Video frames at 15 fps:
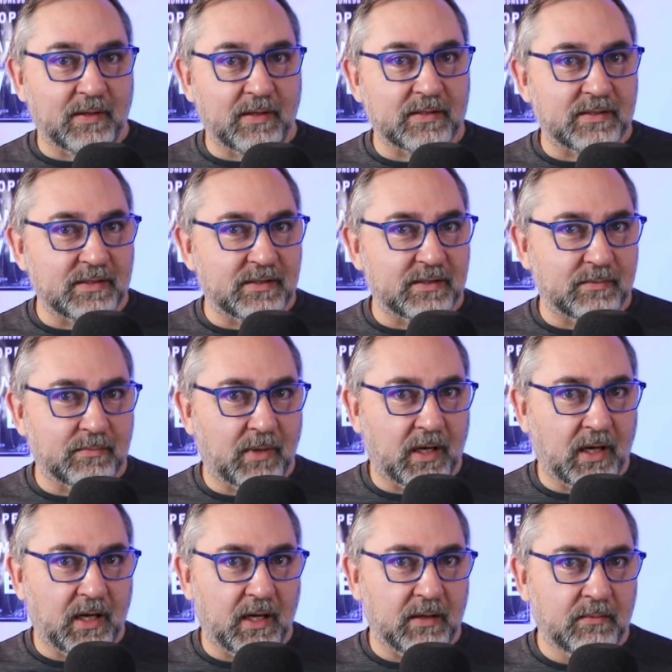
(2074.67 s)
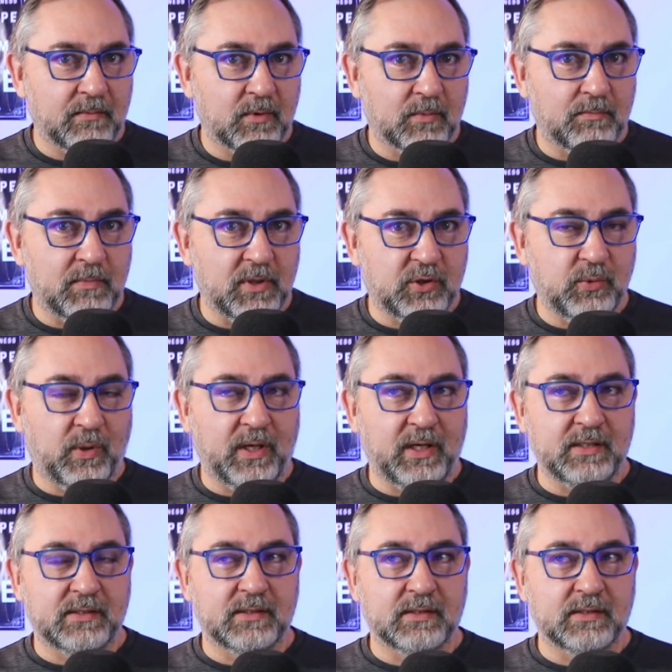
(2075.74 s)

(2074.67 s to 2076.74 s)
This is in my mid-20s.